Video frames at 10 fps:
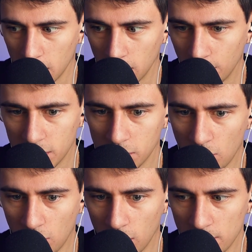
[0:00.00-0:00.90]
What's
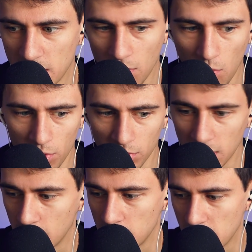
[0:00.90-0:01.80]
more being orderly
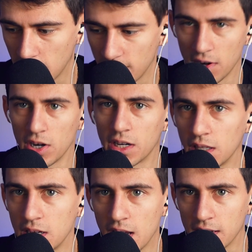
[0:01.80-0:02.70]
than being at a very
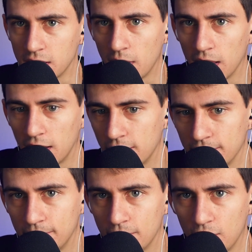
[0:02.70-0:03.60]
clean desk by like
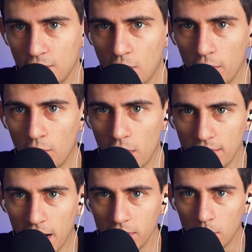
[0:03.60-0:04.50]

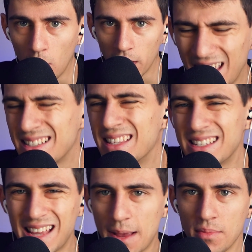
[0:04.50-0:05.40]
4:45 in the morning? It's the
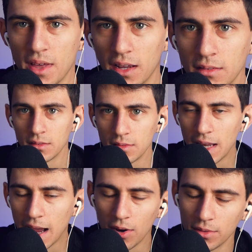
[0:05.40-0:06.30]
same thing.
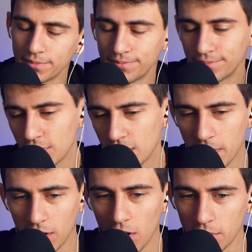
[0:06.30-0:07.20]
Now, you can
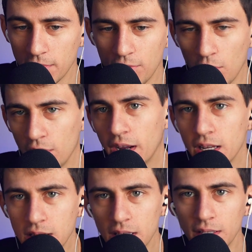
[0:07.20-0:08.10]
make an argument for or
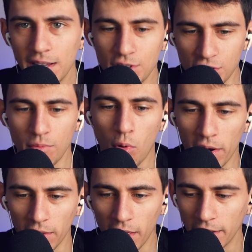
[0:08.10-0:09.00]
against it. It's just a
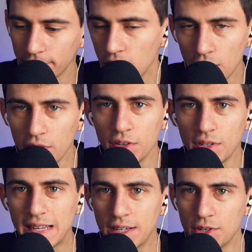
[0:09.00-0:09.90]
point like, you don't
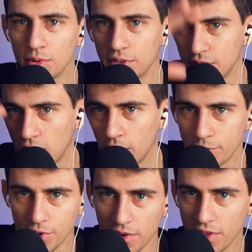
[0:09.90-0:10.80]
need to do all these
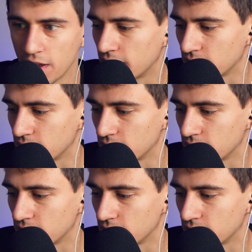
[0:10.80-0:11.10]
arbitrary things.